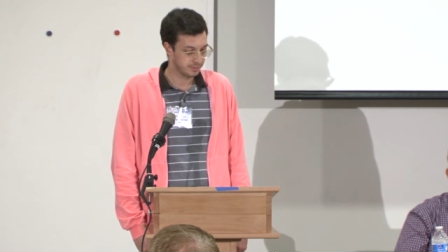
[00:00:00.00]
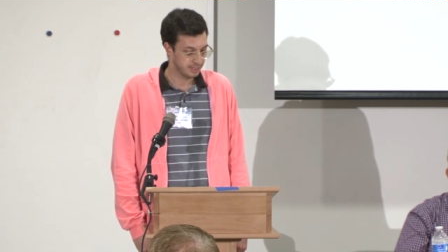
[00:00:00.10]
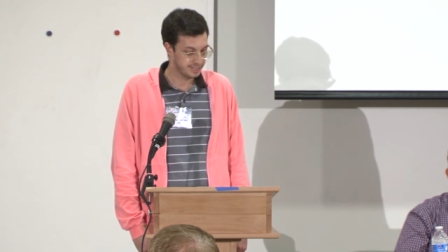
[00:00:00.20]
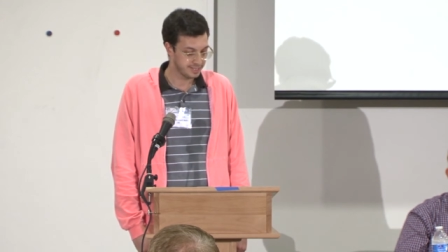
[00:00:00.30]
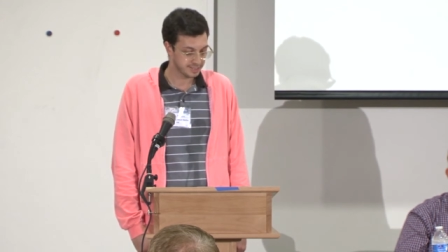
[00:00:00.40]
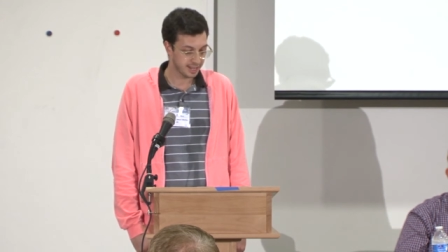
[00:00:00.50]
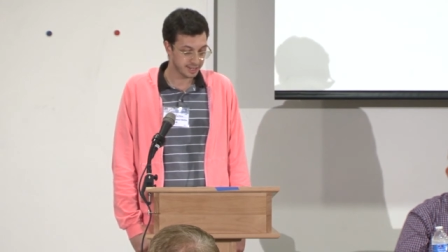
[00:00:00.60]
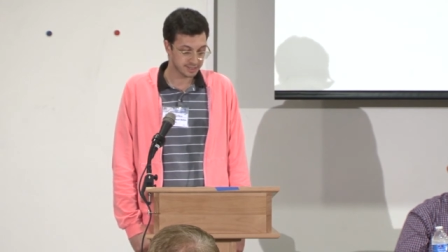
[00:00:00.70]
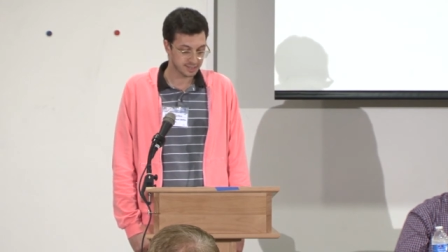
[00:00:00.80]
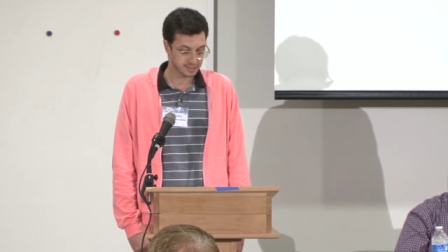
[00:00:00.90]
In these
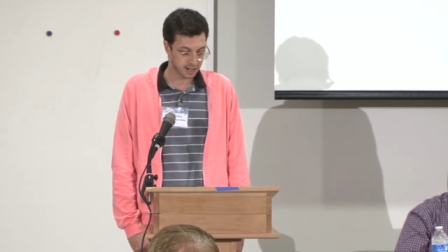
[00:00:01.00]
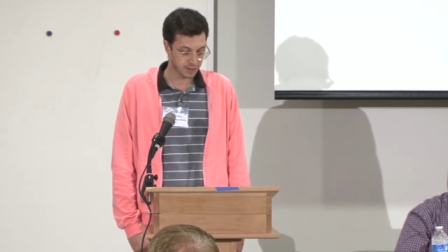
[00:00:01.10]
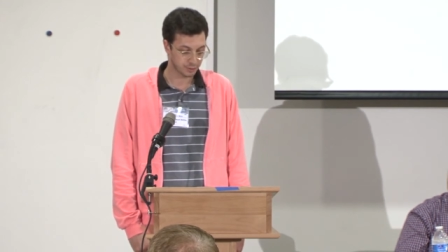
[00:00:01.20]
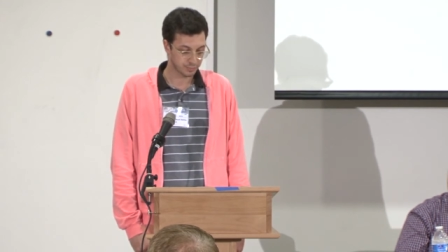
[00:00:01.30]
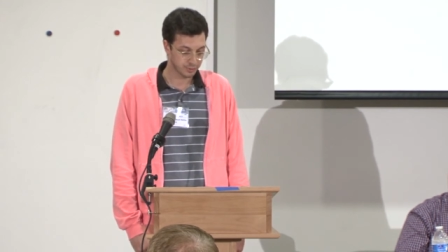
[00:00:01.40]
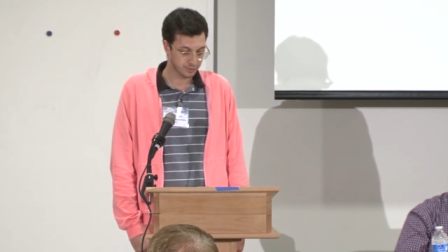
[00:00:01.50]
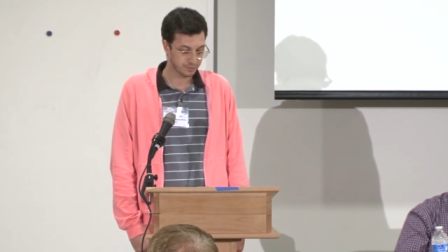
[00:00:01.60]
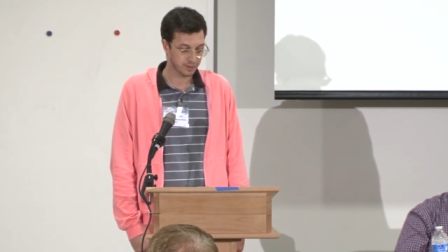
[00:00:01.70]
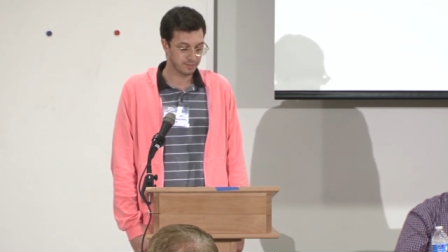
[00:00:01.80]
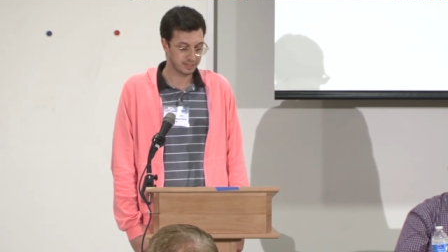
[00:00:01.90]
cases, neither
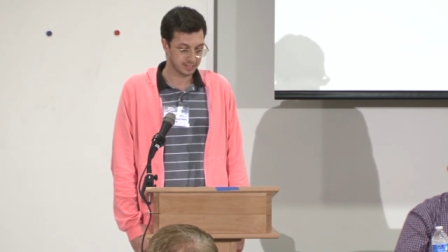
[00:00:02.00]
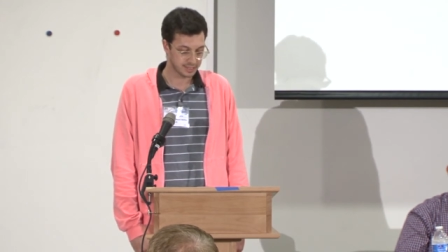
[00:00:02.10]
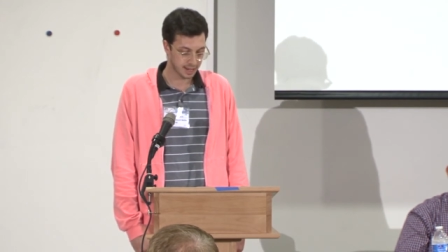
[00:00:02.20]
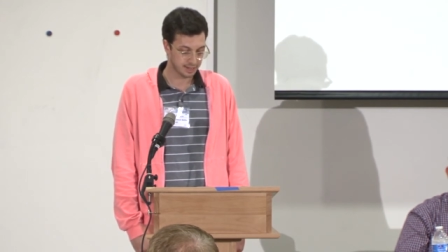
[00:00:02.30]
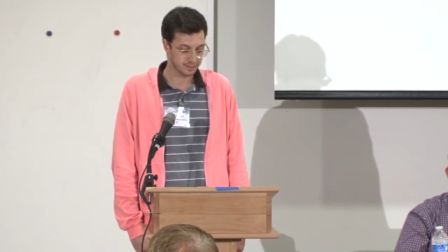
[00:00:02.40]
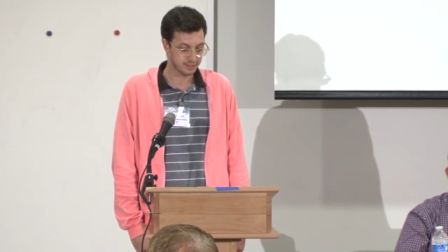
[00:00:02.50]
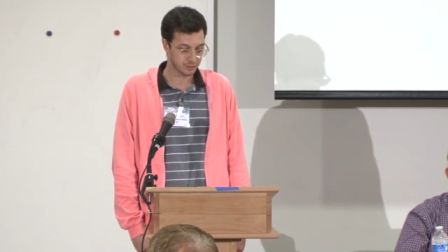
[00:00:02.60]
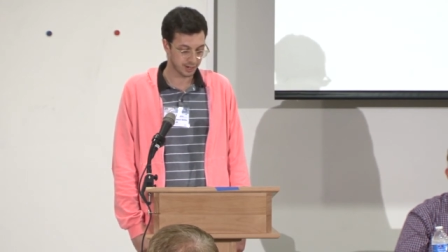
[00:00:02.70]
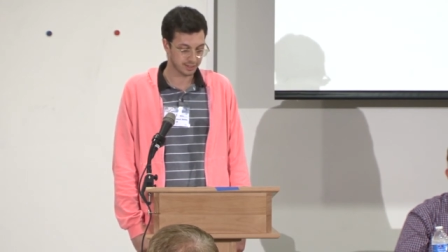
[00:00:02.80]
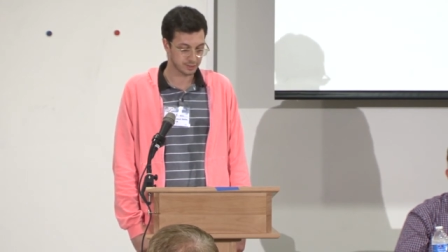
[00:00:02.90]
proof of the intent to
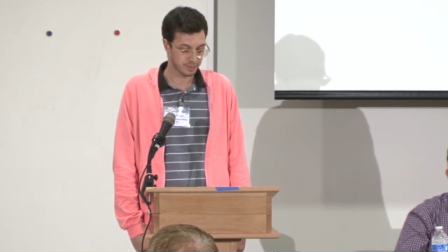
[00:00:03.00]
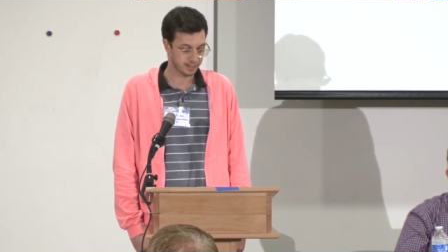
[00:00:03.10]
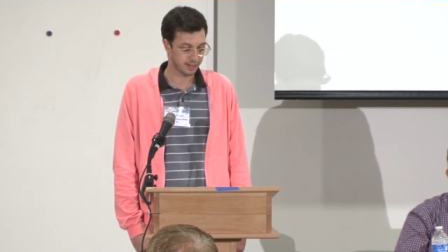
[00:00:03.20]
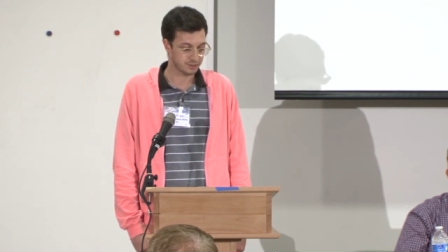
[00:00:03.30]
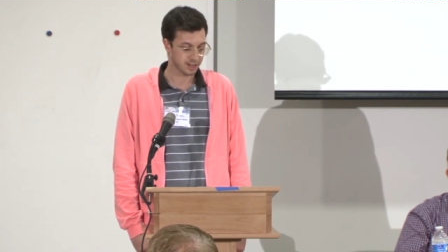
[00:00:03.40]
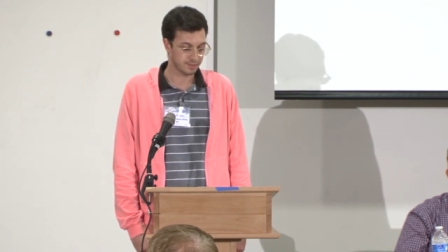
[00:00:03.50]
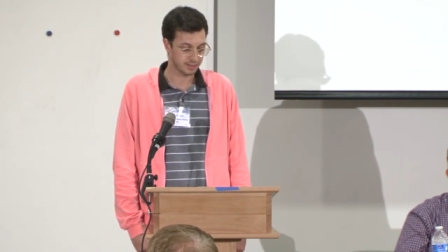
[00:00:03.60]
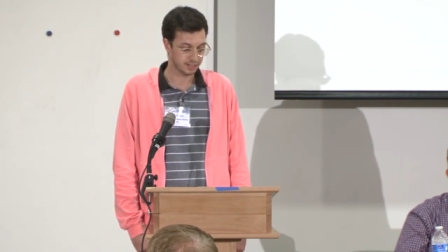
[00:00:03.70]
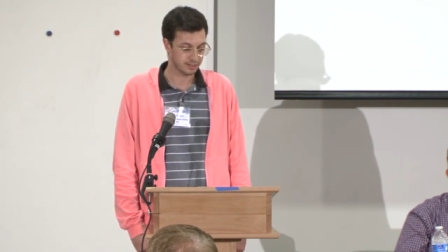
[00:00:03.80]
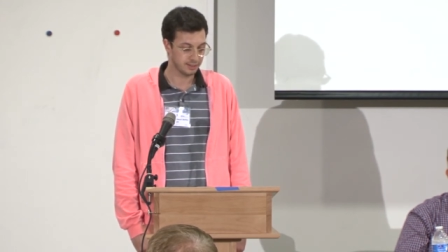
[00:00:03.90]
transmit
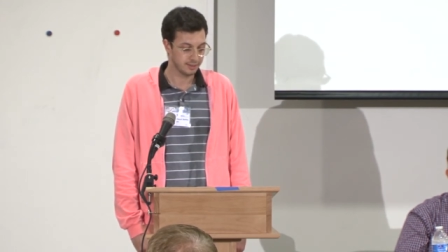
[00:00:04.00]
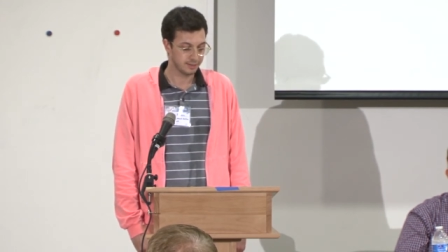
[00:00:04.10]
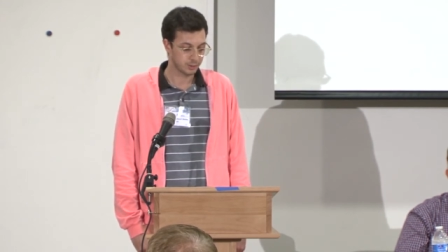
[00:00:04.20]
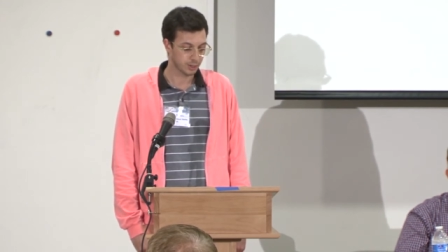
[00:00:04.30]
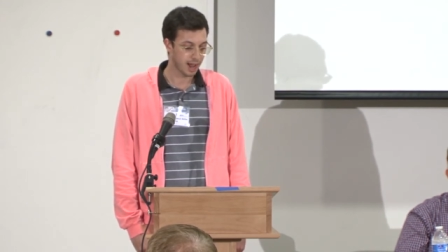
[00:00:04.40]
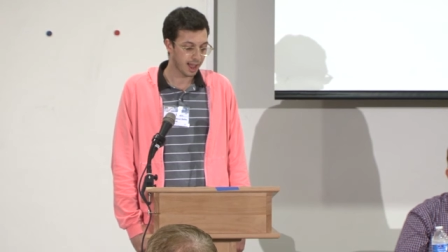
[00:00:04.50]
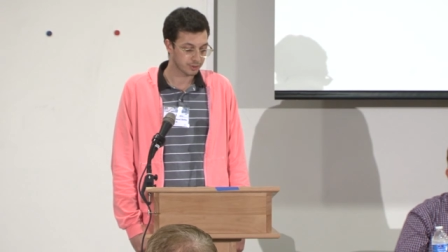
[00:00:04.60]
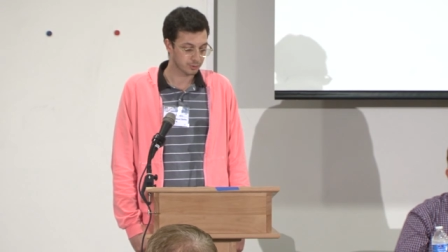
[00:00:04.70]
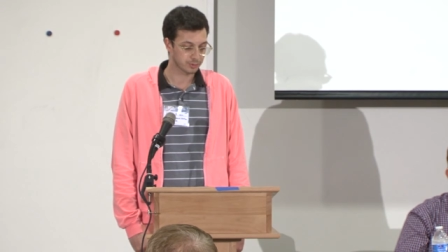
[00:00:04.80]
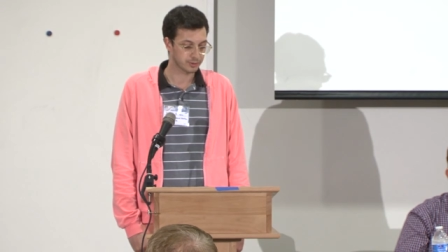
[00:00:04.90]
HIV nor
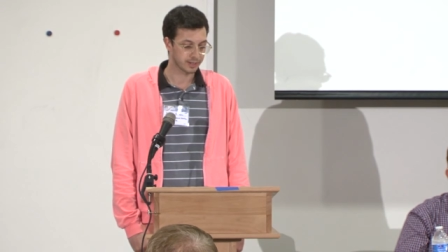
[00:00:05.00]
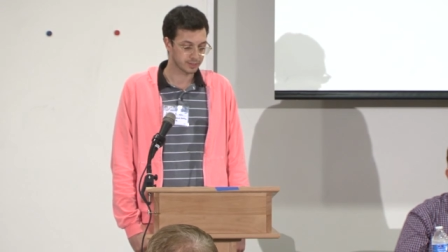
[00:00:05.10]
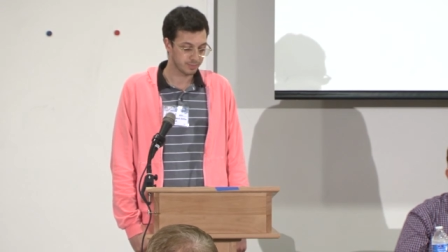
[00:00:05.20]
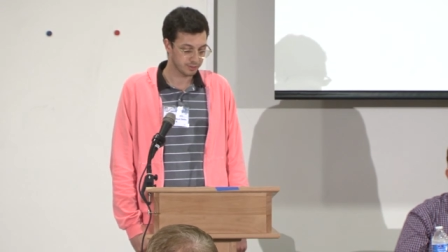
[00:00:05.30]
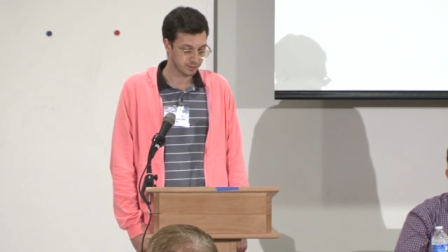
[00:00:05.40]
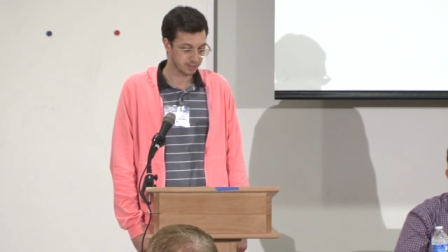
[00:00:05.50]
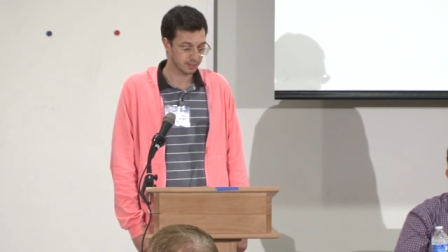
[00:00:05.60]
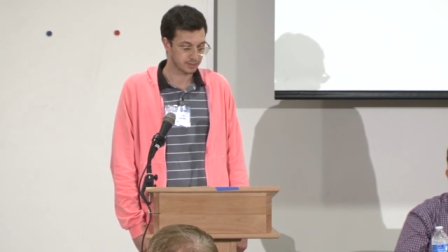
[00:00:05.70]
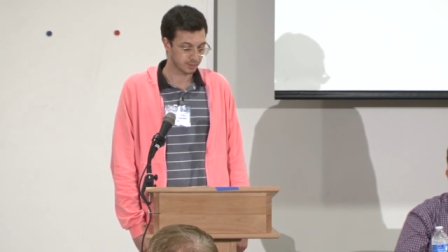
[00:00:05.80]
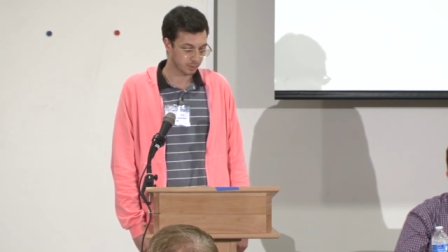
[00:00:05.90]
actual transmission
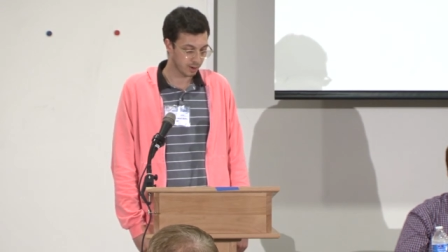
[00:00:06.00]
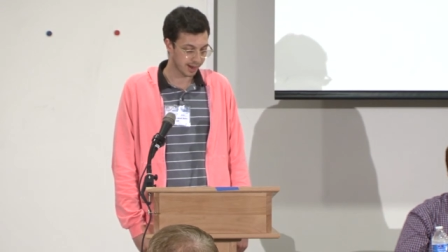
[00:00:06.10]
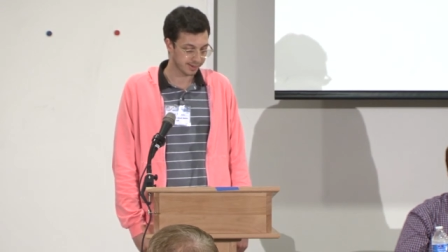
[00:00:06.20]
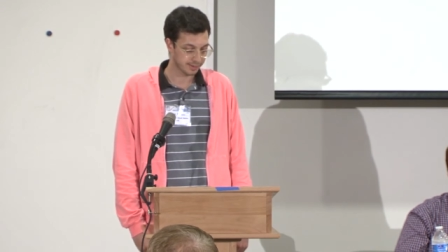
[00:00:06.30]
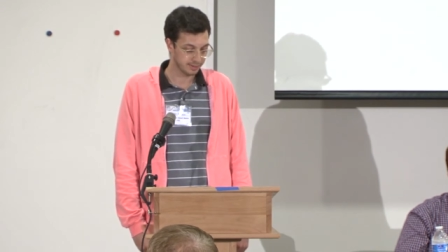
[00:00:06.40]
is required.